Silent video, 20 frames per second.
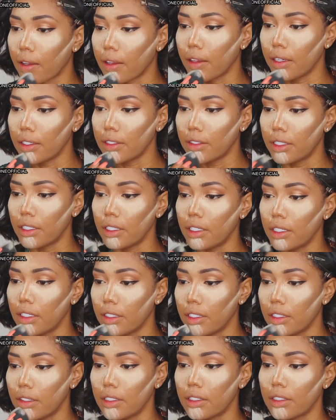Where that chin
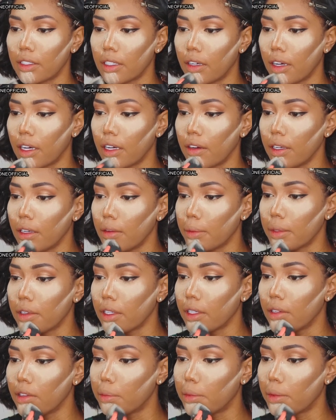is. I don't know
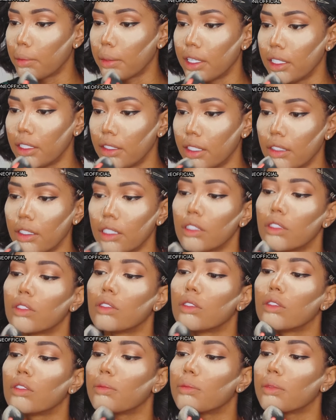about you, but my chin gets
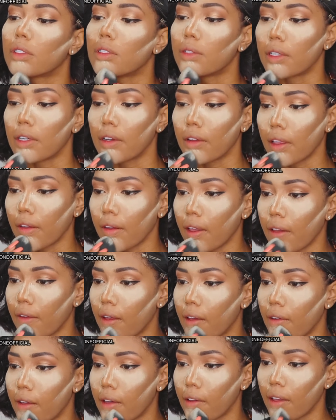super oily.
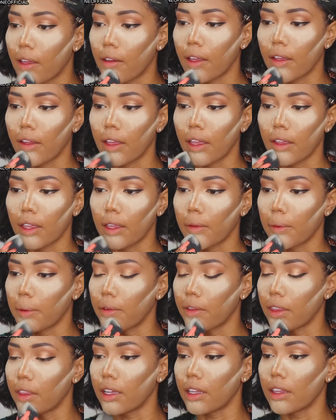
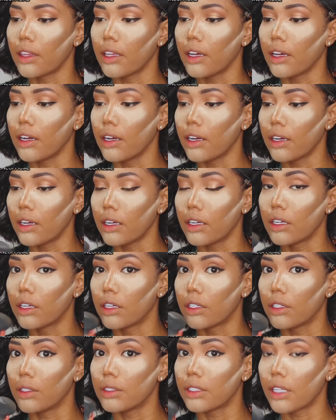Put that there.
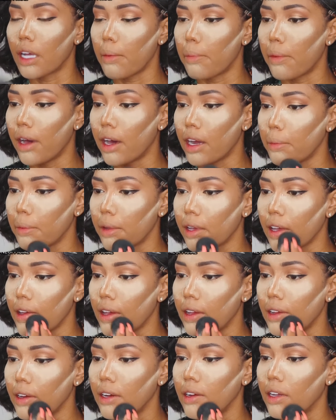Use that bottom
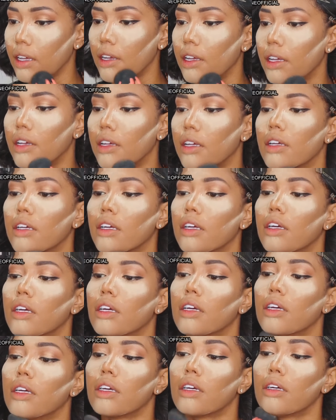again.
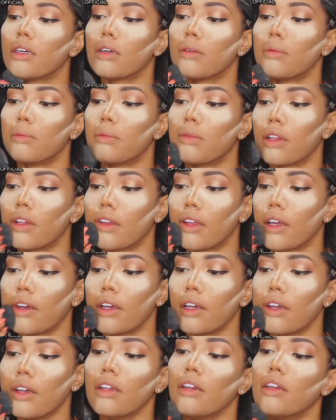
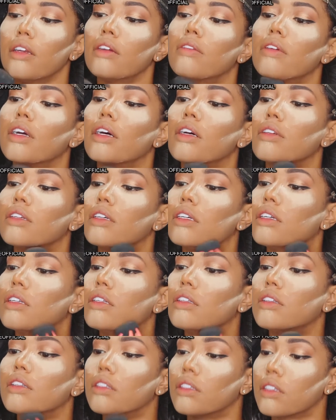Blend around
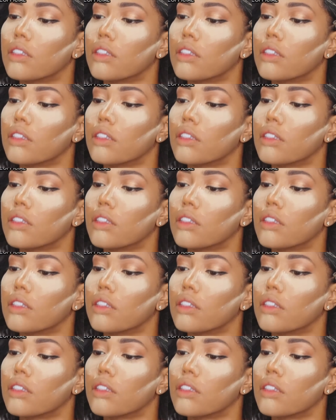it.